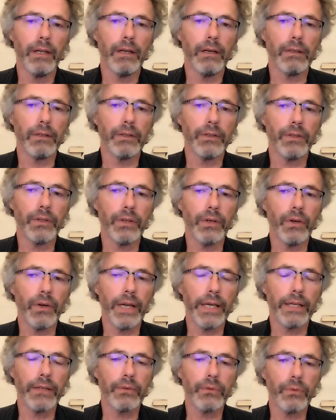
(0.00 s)

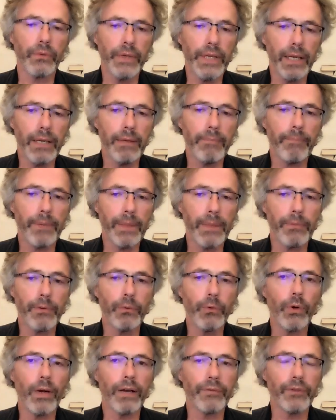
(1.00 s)
like really people
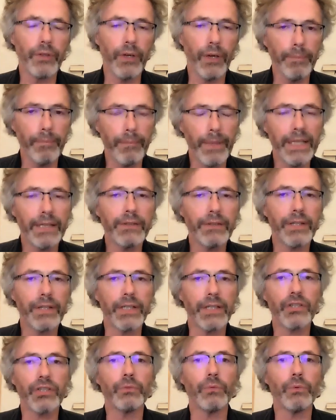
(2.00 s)
who have done
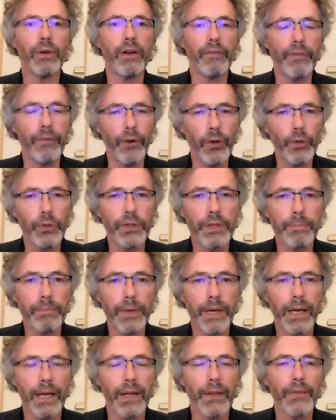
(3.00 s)
meditation, who have followed the
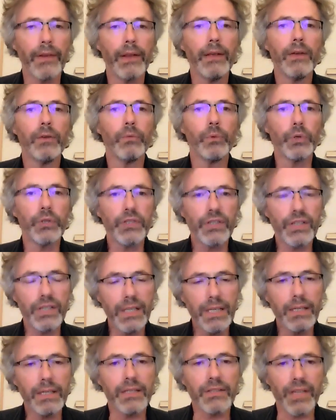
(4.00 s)
path, who
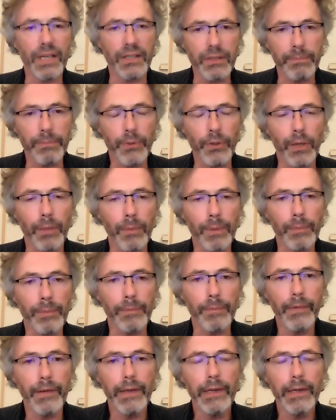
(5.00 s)
see this as a problem,